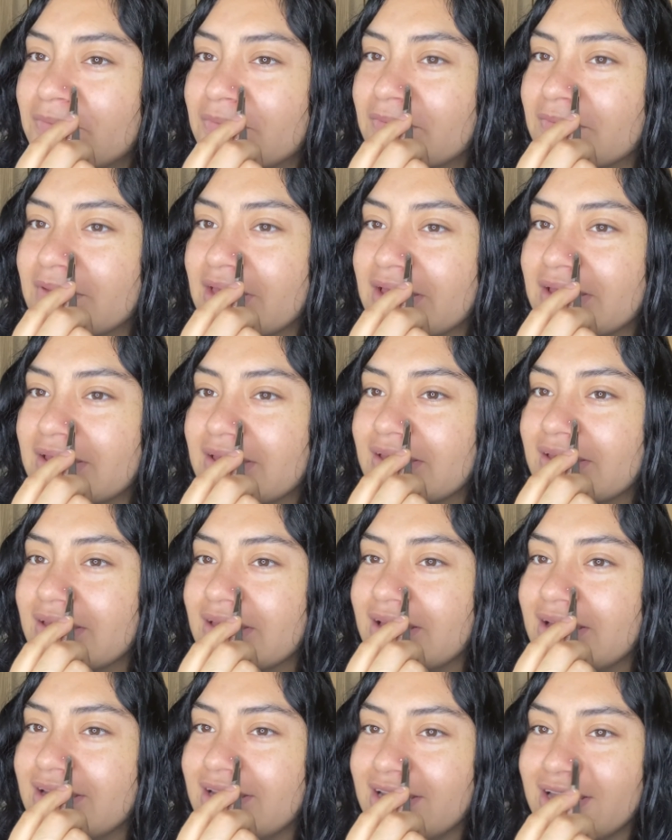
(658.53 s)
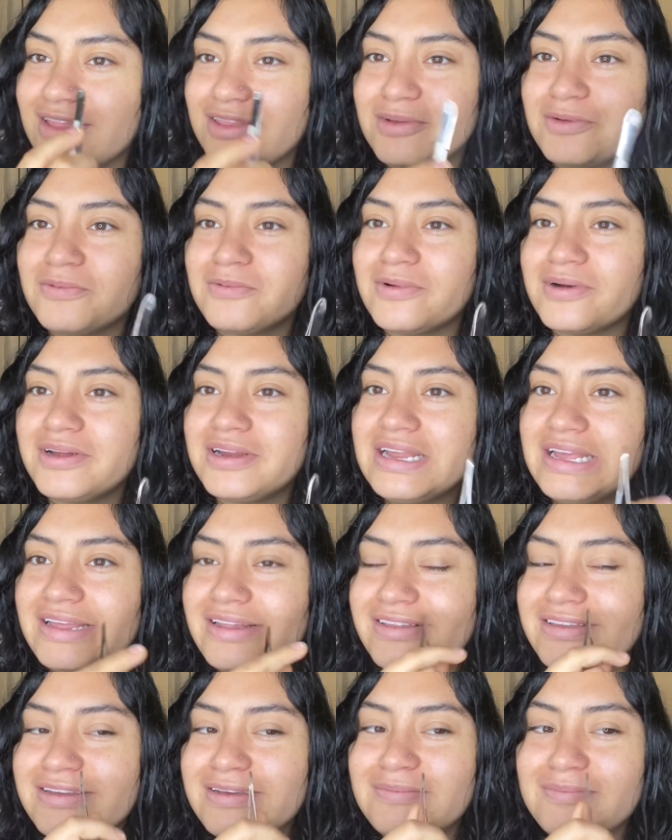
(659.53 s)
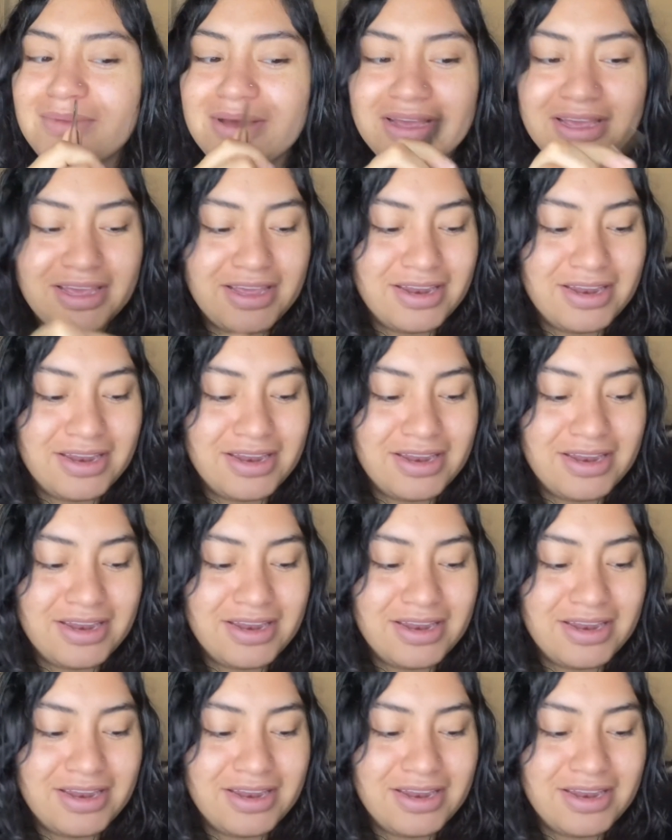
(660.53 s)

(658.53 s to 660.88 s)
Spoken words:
like another one into my